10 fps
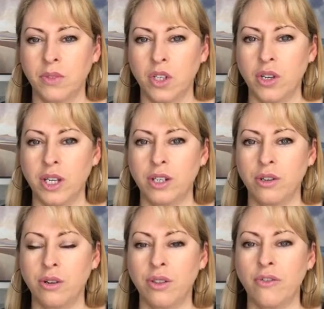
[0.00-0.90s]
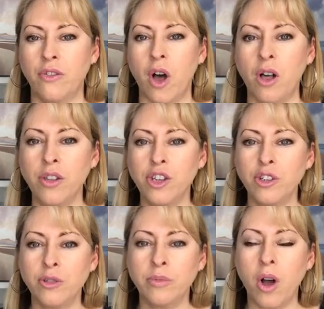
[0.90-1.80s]
Good. Turn the
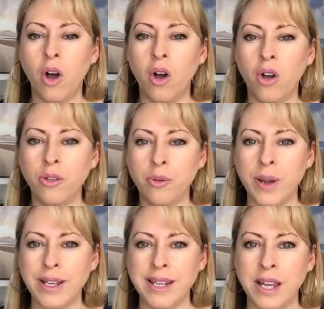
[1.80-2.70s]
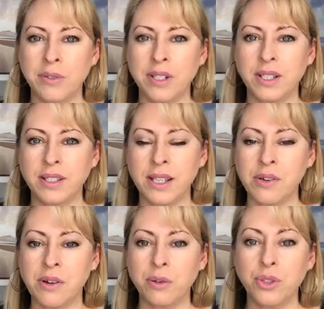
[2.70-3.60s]
volume all the way down to
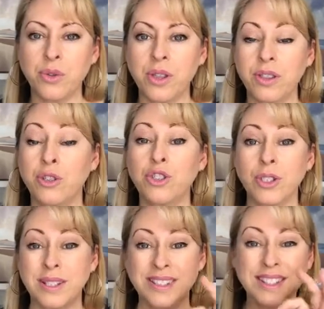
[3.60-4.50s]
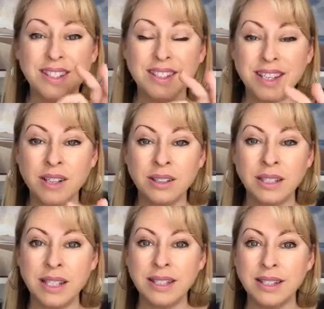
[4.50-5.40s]
0 so that there's just
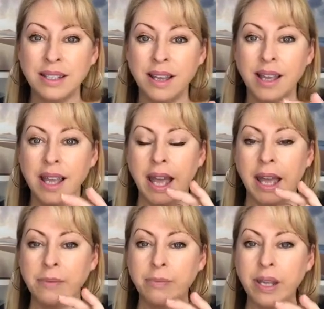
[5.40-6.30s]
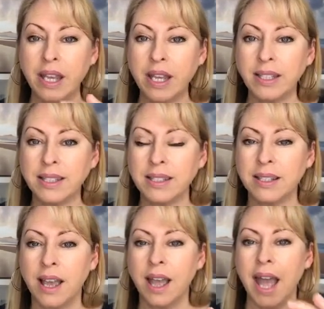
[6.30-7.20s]
stillness and peace
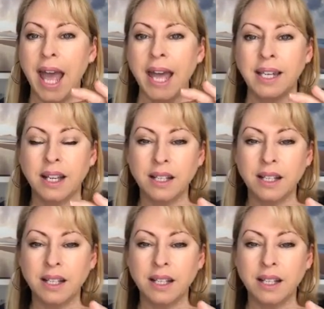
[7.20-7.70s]
and